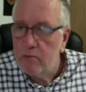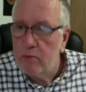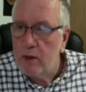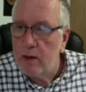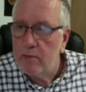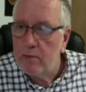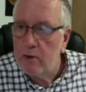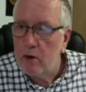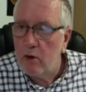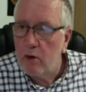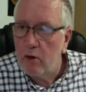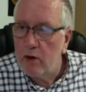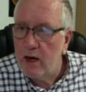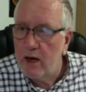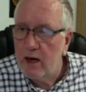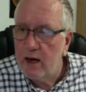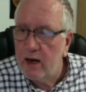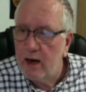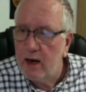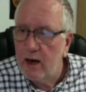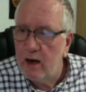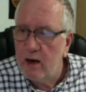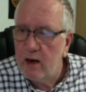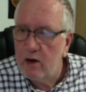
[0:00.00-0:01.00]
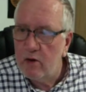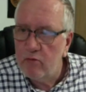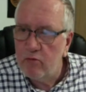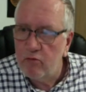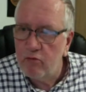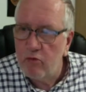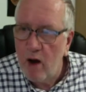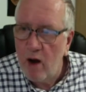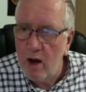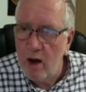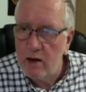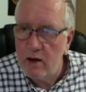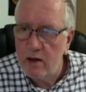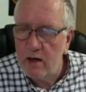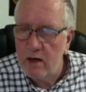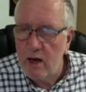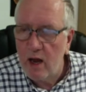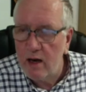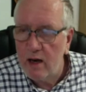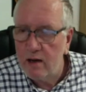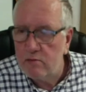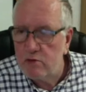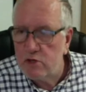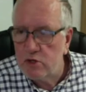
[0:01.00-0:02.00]
people on here who've run
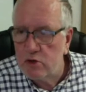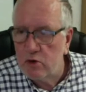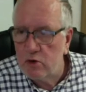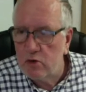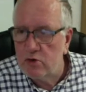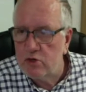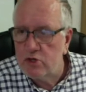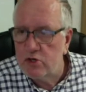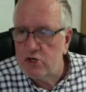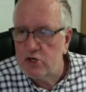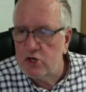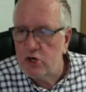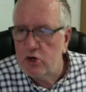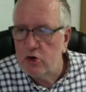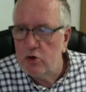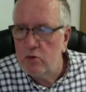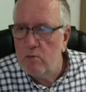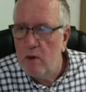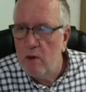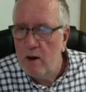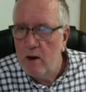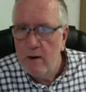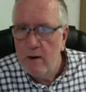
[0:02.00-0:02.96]
games on Zoom,